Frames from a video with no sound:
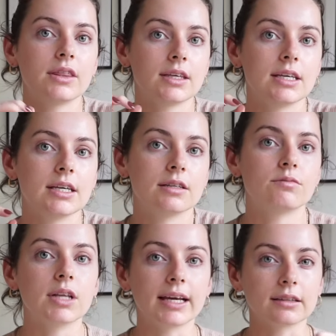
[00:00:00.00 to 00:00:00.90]
the
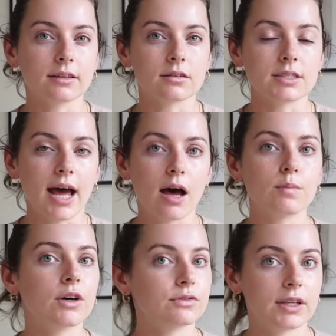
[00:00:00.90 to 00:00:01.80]
like little tub
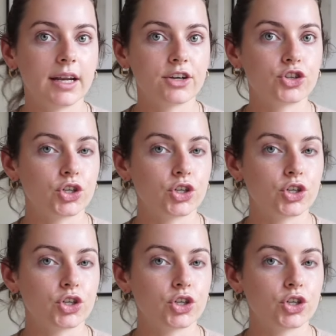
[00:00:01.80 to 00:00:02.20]
of Laneige,